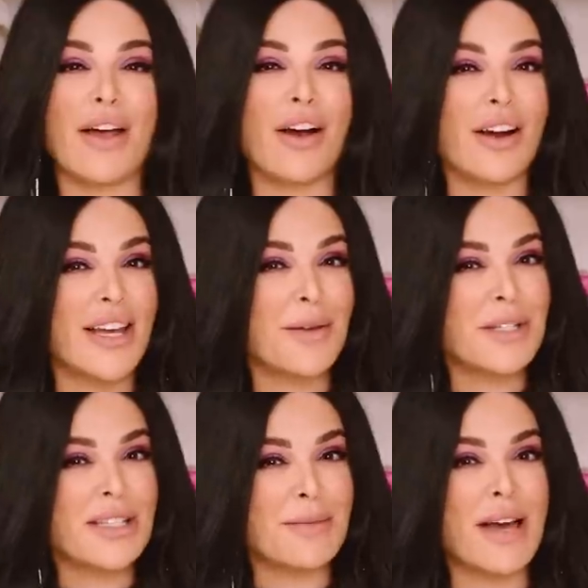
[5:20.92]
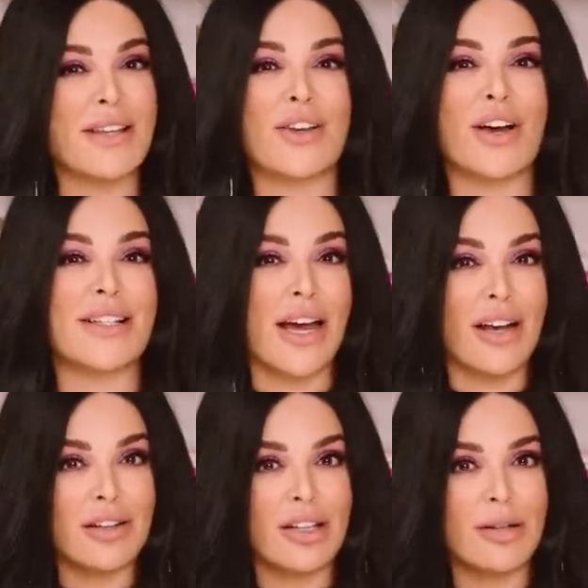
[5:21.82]
My REM sleep has gone
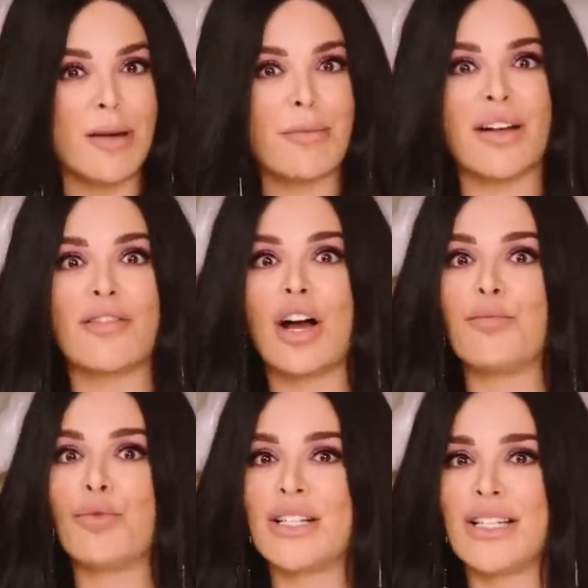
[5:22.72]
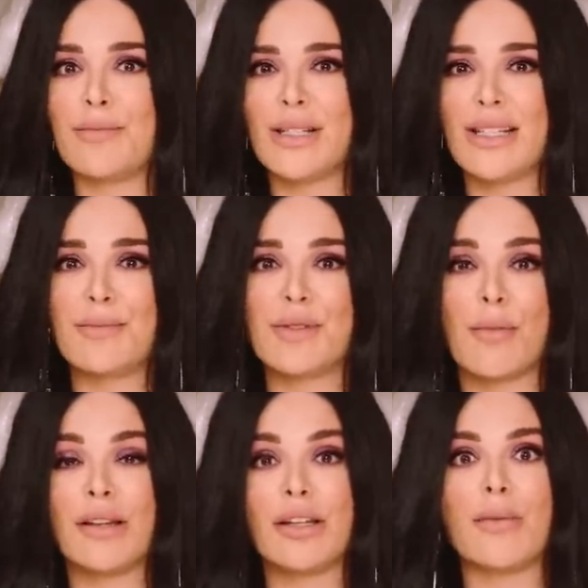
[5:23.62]
down a little bit, but I've gotten more deep sleep,
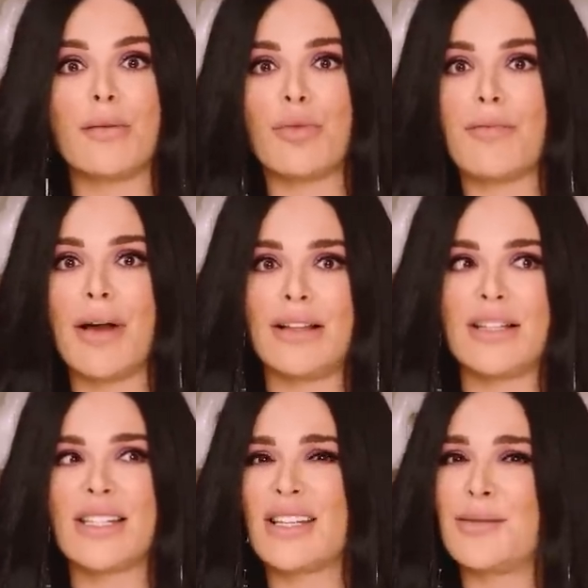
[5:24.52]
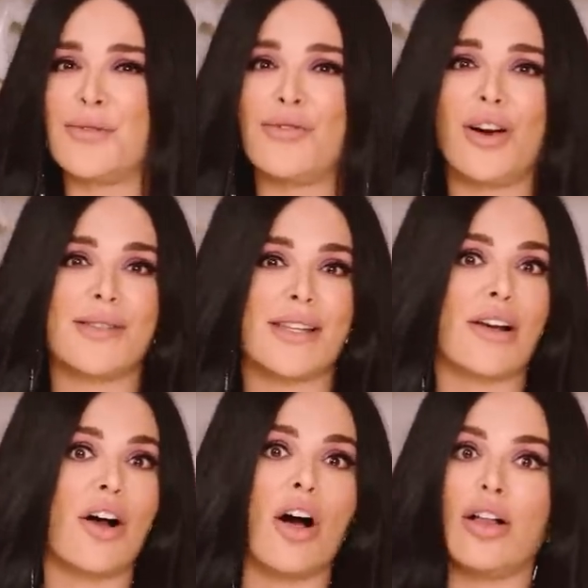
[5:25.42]
so I'm a little bit more balanced, because before I was
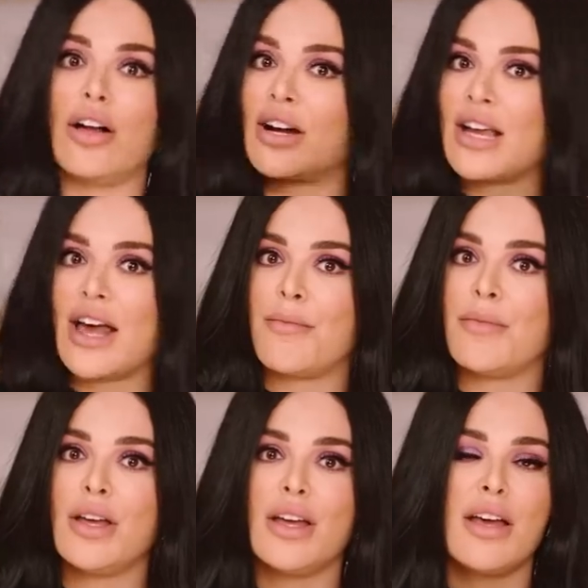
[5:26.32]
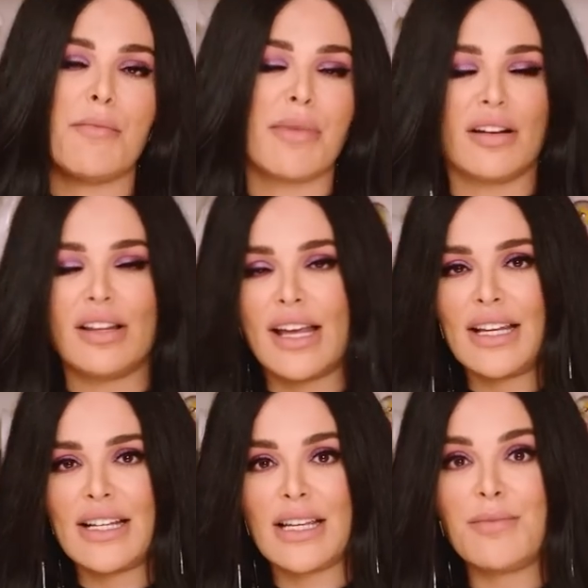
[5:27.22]
like all REM, barely
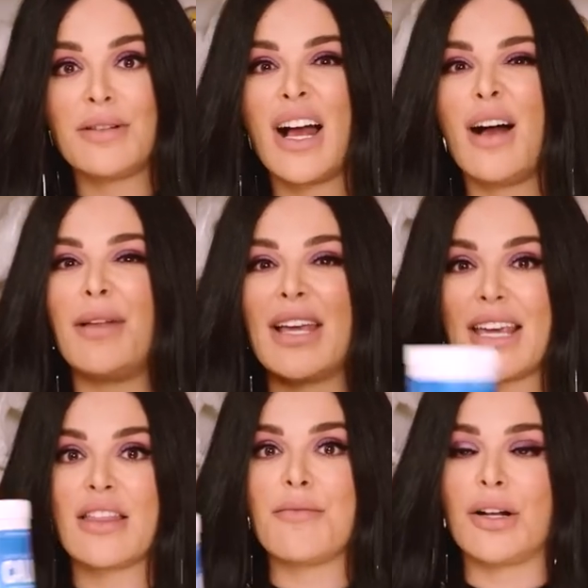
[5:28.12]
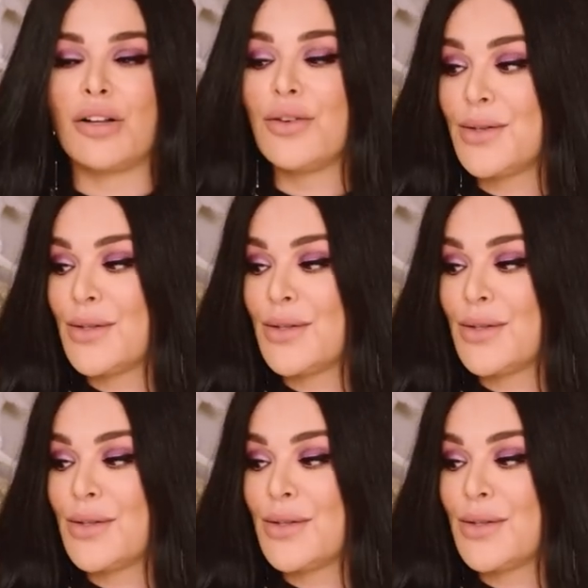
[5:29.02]
any deep. Now I'm like in the middle.